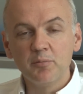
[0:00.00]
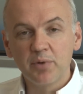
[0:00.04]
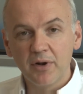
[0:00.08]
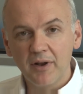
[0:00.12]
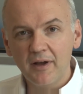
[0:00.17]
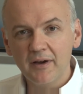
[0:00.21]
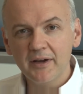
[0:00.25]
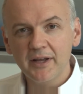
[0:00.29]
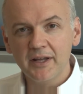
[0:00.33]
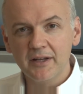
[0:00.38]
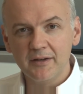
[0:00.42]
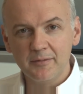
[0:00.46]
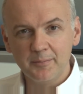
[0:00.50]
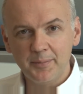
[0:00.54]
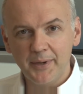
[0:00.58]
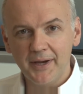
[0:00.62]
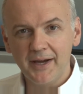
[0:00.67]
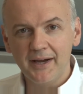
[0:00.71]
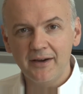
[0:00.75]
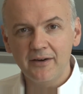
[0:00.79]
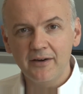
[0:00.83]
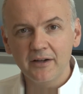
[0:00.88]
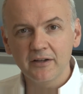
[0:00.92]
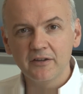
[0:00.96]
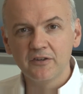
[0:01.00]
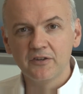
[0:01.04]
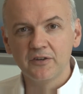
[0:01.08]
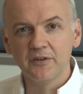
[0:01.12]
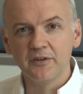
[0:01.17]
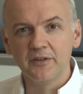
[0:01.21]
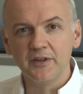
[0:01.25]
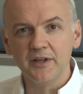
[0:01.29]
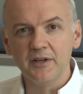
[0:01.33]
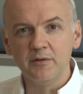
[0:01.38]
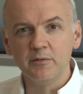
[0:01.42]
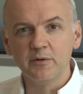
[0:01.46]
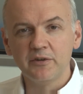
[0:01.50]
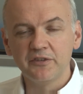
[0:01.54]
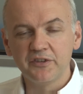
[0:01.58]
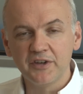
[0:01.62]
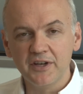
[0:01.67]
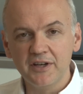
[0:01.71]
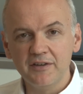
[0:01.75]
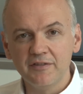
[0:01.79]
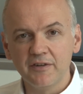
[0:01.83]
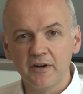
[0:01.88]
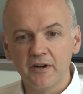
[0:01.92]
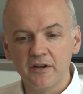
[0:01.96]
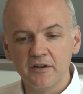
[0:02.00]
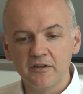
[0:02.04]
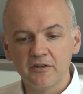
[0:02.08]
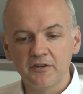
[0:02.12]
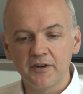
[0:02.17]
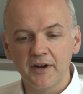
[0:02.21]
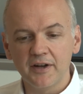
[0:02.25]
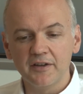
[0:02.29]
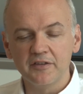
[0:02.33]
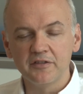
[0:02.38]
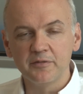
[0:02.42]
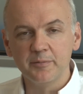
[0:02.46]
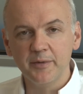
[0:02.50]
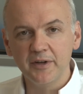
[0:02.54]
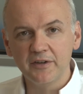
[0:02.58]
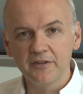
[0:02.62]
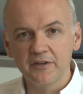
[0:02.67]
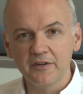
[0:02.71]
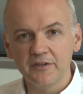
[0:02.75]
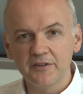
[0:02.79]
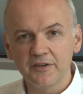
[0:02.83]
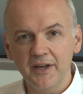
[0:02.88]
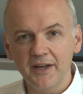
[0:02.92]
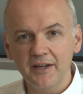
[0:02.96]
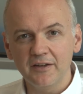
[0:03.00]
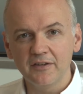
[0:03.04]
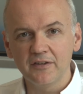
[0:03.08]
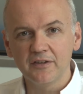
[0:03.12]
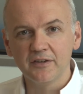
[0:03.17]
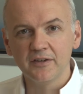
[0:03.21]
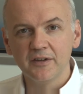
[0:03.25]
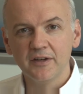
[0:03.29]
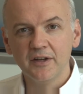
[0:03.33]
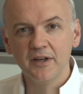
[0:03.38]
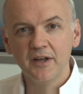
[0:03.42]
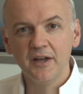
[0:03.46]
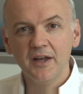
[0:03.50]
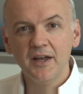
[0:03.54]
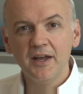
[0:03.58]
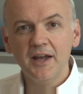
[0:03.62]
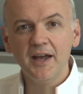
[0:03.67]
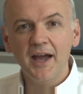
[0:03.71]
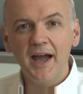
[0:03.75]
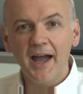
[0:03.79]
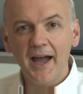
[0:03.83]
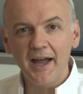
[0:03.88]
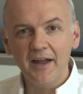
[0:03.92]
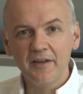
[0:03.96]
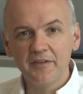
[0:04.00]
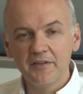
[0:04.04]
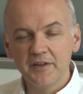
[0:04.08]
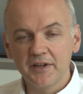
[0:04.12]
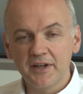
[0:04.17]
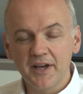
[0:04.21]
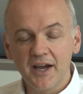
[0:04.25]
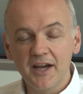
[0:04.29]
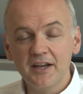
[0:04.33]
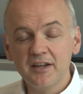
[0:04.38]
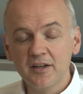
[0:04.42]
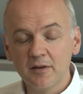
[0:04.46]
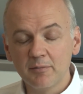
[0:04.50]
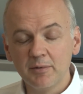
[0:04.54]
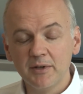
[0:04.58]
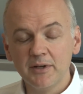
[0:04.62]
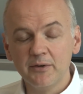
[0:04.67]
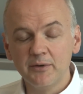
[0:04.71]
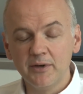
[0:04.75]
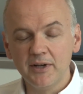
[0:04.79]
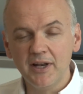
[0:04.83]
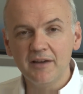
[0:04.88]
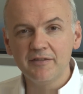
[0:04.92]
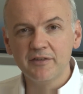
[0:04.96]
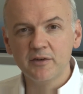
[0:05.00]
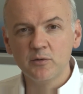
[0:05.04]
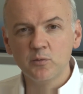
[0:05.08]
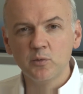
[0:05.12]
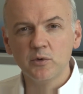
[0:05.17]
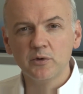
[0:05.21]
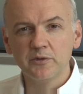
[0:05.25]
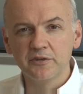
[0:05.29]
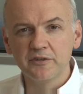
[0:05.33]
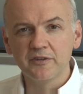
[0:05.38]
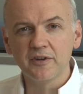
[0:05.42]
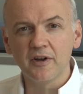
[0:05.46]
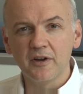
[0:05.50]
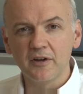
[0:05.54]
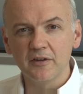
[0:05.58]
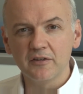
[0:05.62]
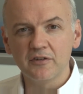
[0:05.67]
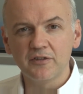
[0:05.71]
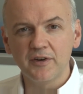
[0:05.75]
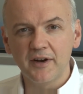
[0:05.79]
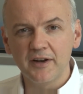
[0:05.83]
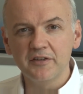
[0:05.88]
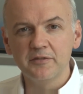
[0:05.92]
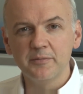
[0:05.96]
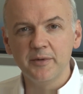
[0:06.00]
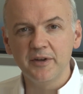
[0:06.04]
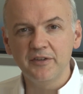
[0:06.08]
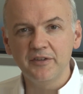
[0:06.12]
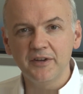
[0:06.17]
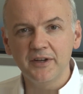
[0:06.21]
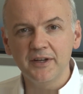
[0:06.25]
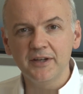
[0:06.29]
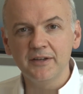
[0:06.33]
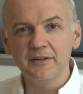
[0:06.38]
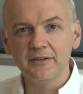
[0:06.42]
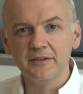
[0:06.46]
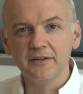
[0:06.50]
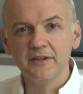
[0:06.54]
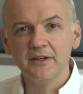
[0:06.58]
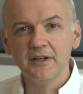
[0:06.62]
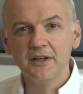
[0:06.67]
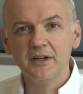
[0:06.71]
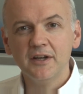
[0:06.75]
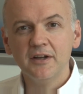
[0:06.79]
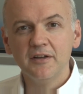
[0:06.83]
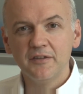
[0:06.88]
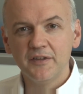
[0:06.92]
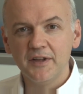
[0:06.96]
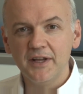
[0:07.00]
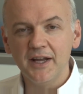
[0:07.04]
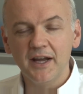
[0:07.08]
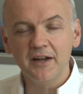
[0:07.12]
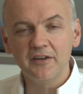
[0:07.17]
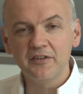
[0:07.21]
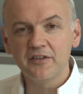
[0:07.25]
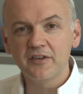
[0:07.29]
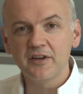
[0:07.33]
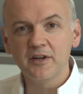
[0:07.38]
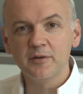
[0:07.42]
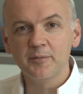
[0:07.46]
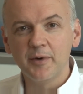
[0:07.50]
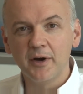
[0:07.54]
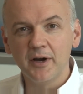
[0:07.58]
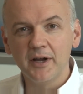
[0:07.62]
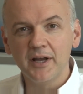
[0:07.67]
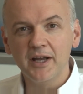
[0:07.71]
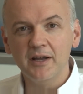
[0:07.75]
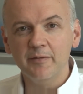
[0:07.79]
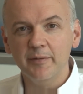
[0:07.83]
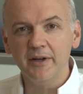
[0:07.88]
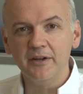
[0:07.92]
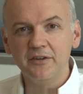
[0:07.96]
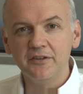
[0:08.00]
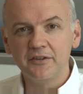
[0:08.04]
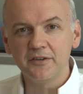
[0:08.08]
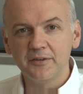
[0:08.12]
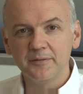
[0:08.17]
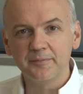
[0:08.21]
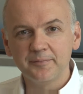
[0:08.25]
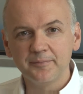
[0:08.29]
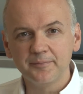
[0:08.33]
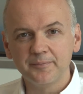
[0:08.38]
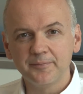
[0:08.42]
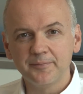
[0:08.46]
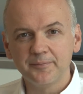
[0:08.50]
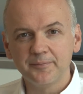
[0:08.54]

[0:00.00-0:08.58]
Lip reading: plug in power to the receiver and transmitter set, and the KW11 will start transmitting the HDMI image.